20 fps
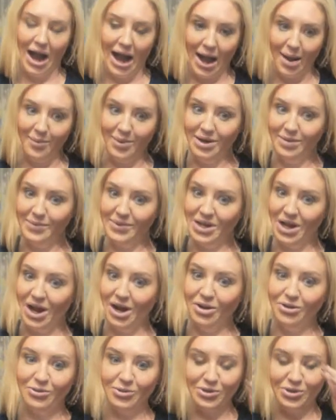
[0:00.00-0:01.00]
I'm going to be
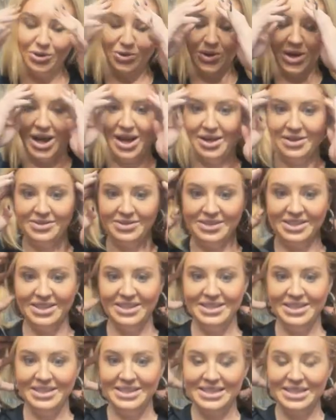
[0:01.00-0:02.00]
honest with you guys.
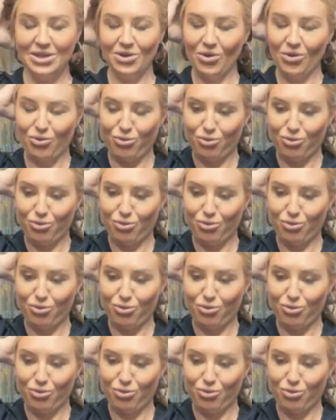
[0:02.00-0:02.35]
This is ugh,